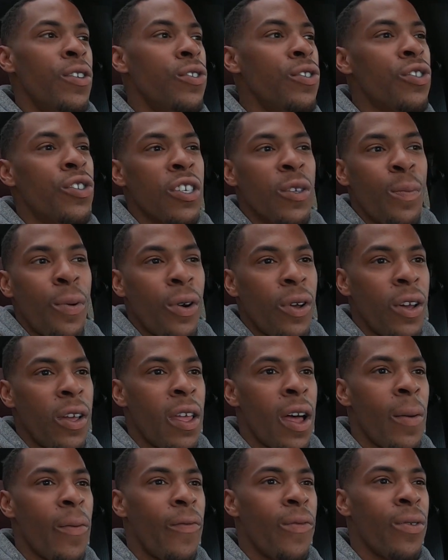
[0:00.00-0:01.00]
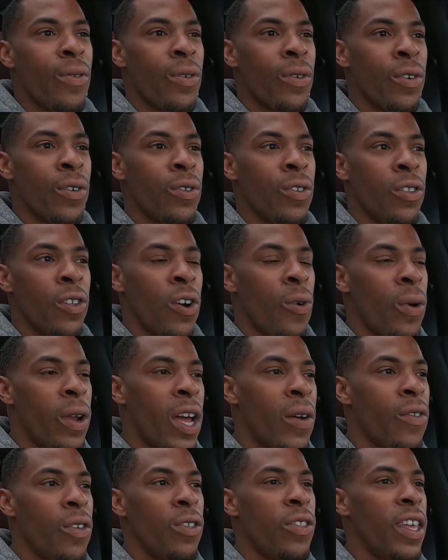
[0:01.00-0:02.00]
You should just put it up for, you know,
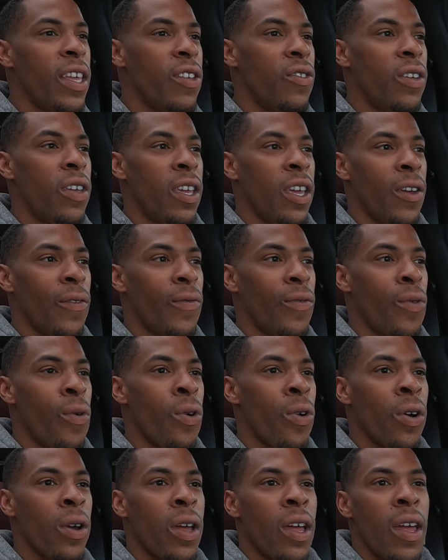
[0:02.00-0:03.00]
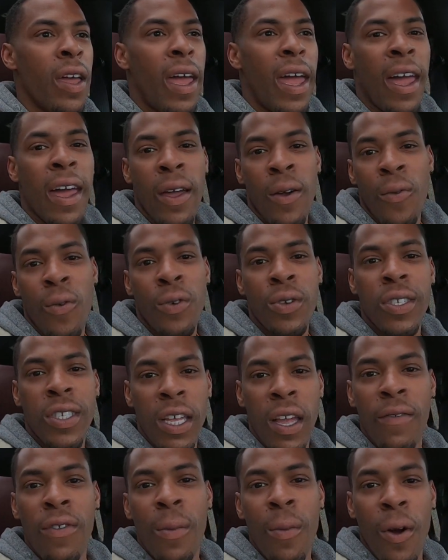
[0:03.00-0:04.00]
whatever you think you can get for it, and we'll
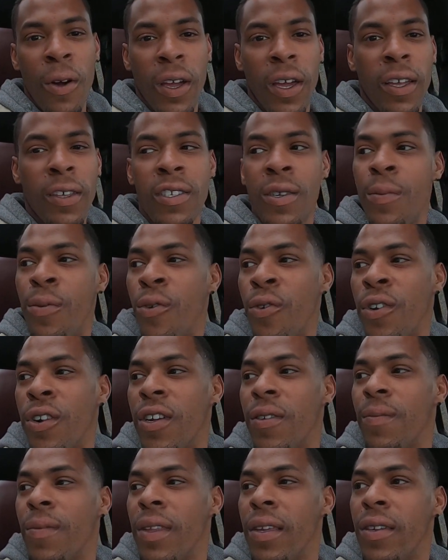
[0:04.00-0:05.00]
see if the market can support it.